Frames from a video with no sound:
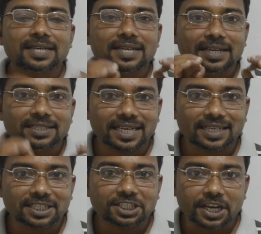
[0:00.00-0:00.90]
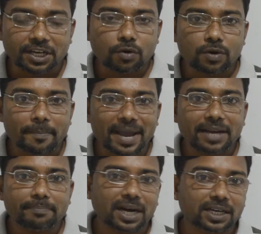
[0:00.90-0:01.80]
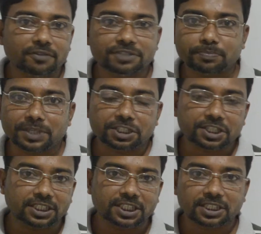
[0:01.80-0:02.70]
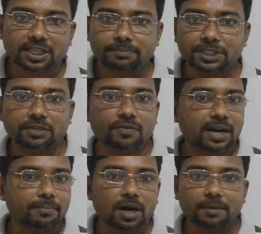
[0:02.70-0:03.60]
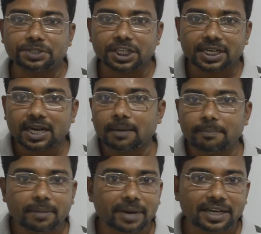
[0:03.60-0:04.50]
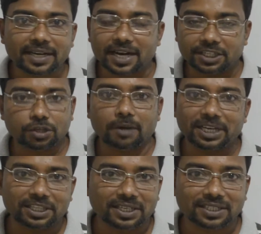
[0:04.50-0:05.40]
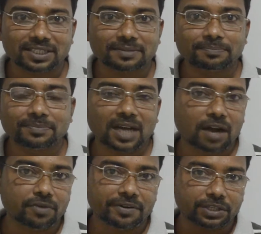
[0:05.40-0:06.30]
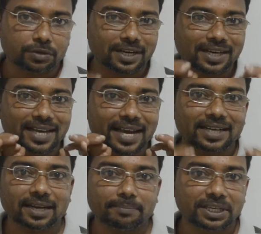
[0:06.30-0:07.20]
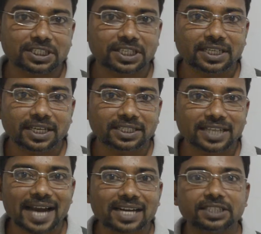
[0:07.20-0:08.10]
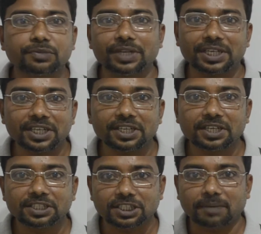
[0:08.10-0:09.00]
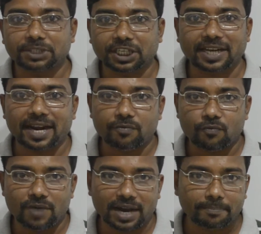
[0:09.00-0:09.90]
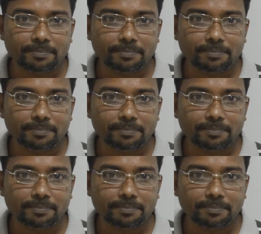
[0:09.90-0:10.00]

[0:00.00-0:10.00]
sentence include many part of speech such as subject, verb, object, complement and so many things. However, to create complete sentence, at least we need subject and verb.